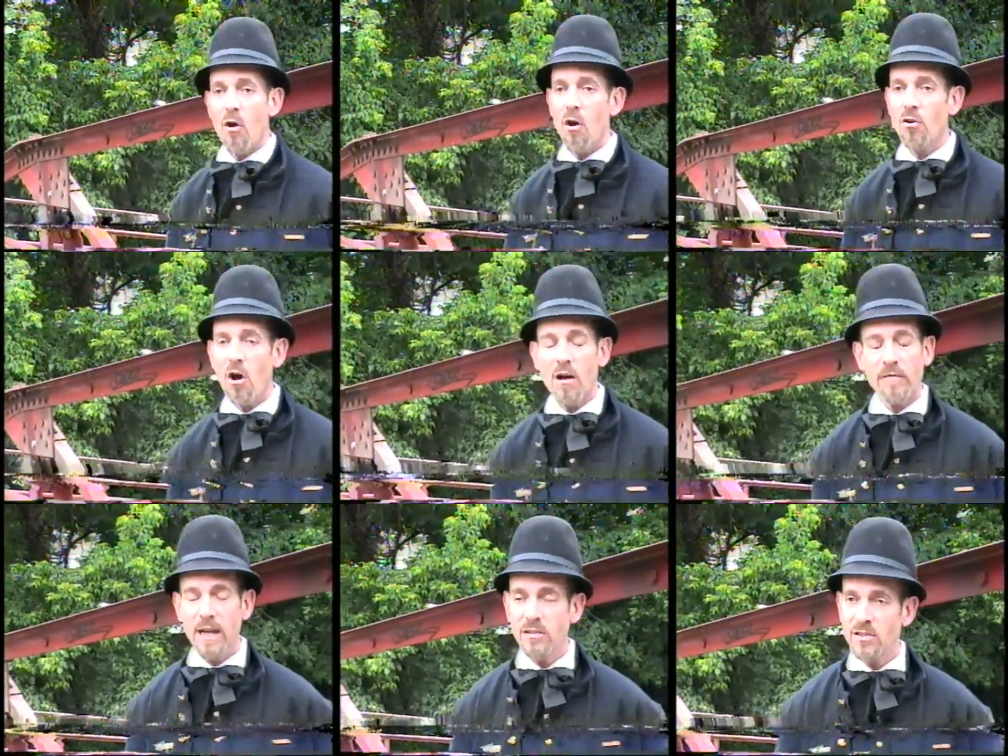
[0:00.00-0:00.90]
hauled off
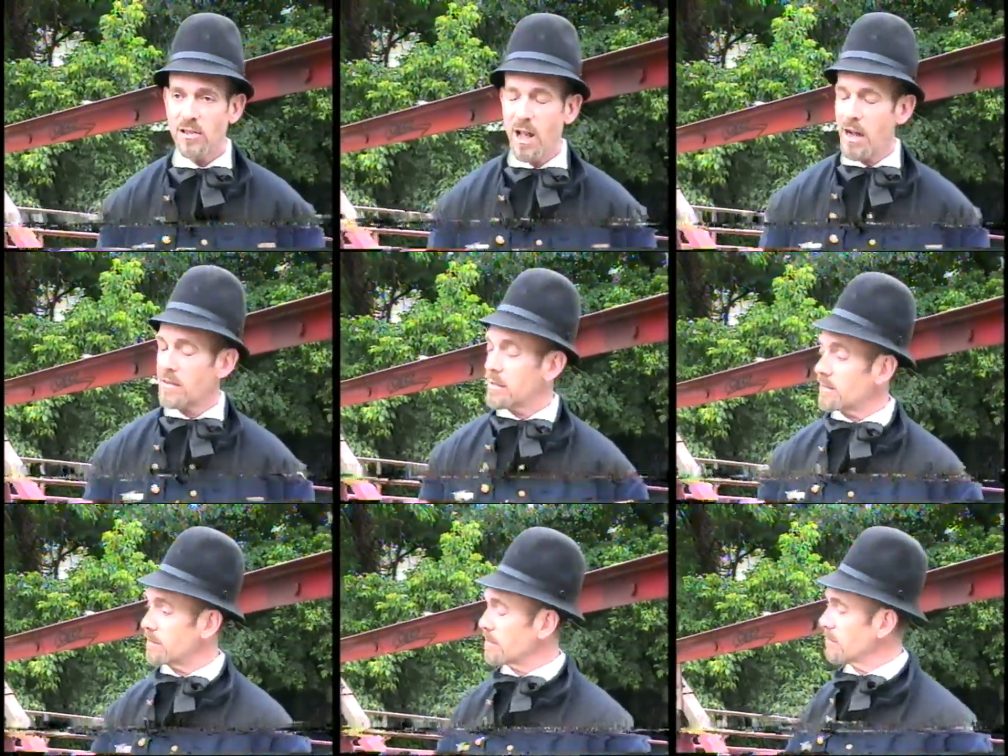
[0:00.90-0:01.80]
and slugged
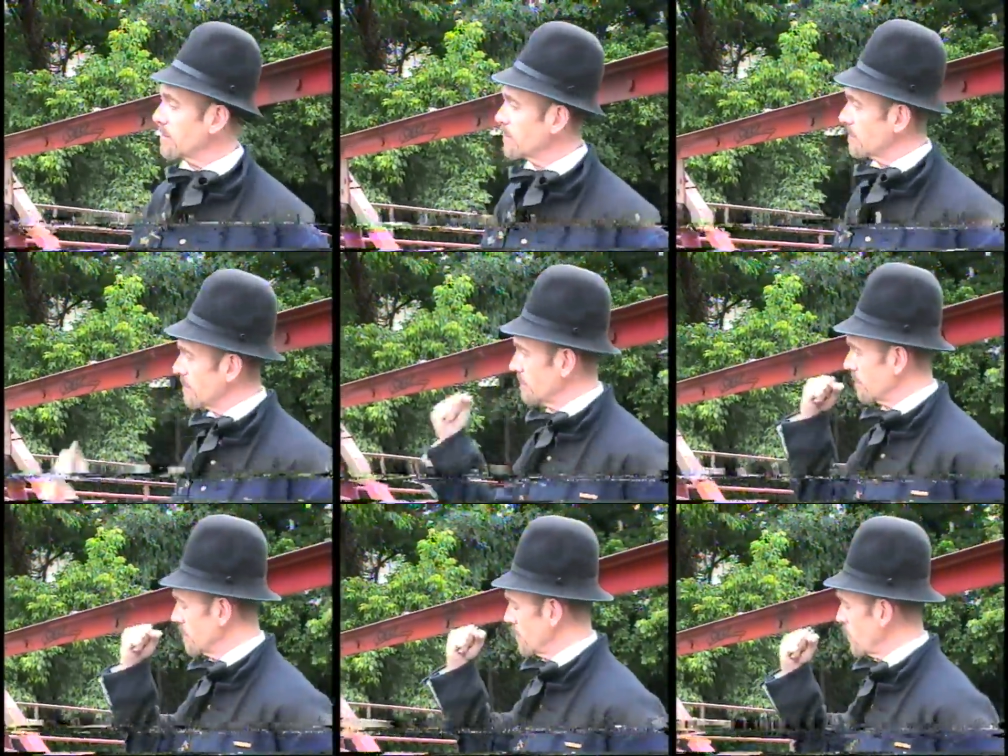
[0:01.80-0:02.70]

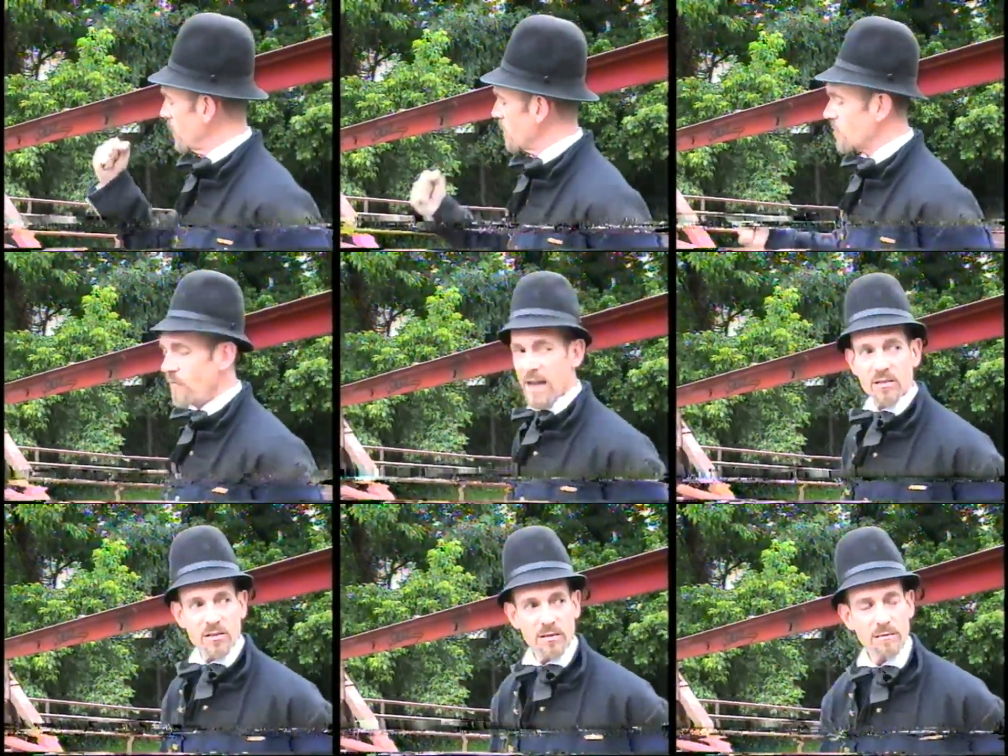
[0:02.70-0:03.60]
with his
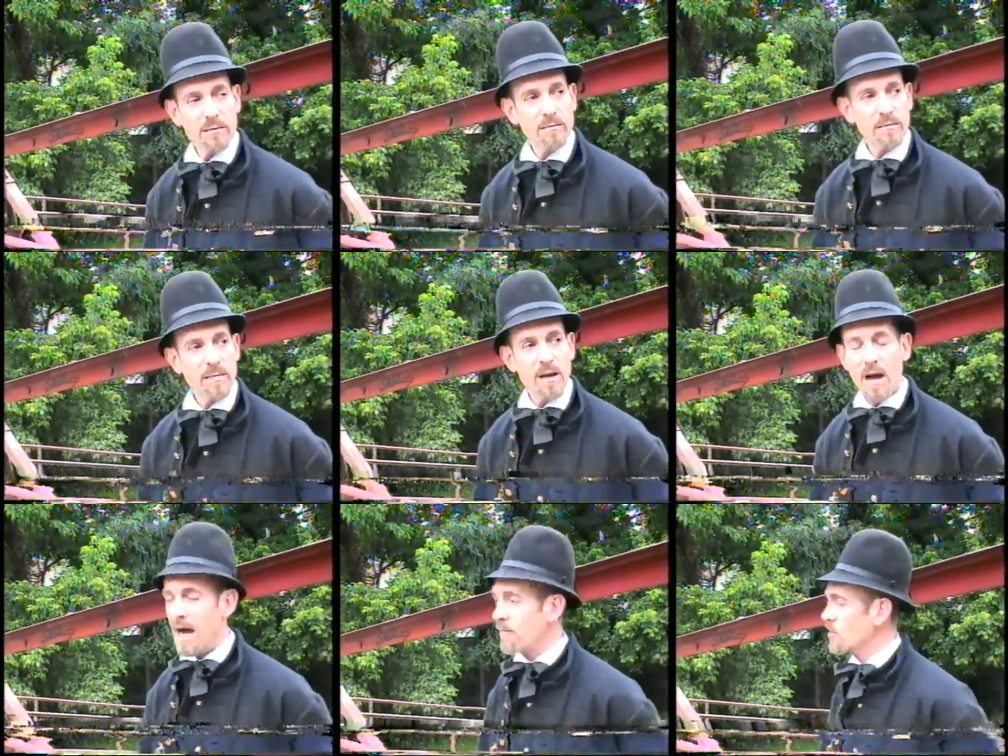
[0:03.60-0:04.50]
fist
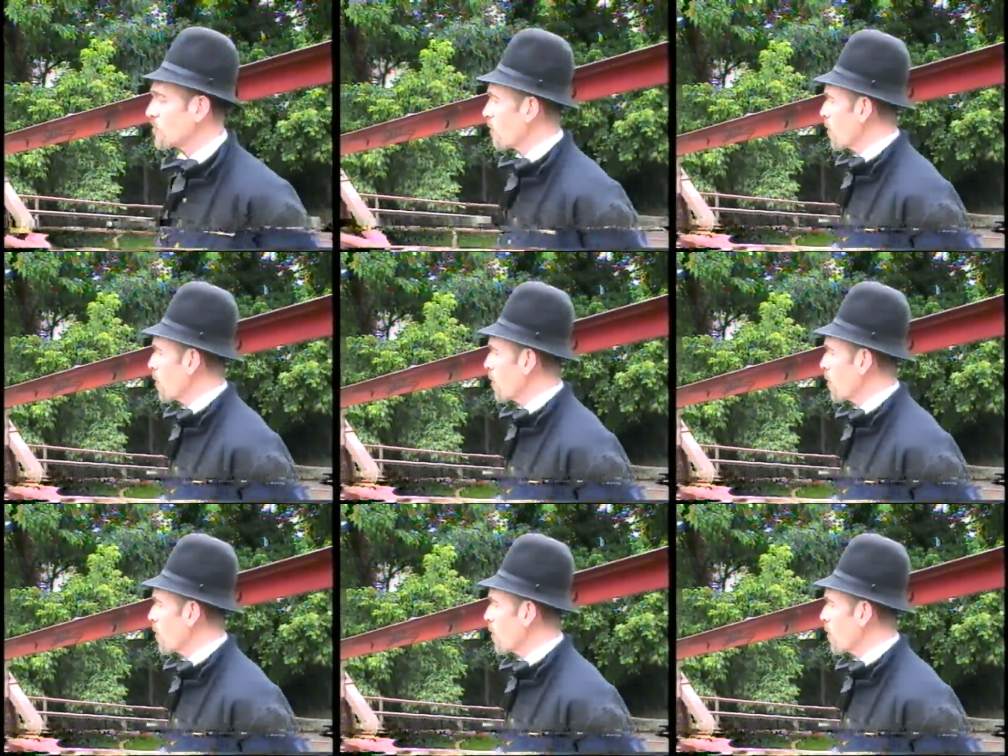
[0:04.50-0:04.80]
Officer